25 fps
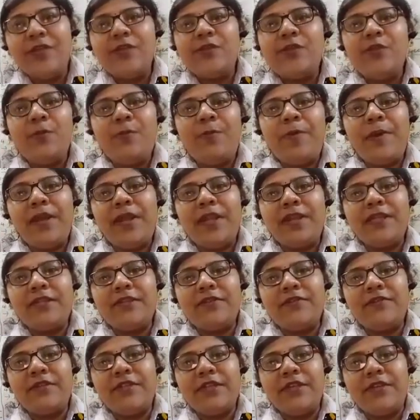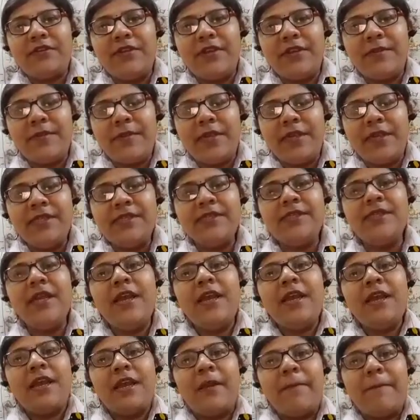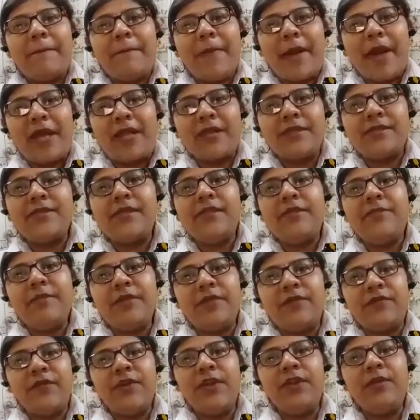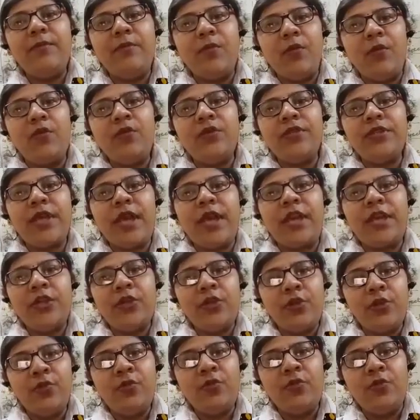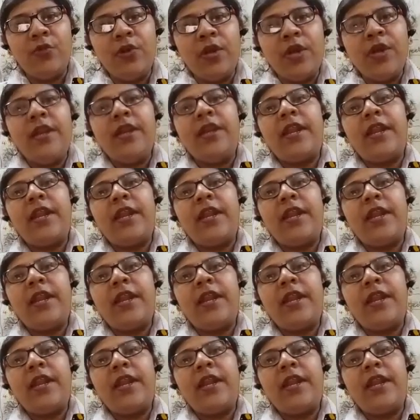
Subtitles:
Superlative degree means comparison between more than two.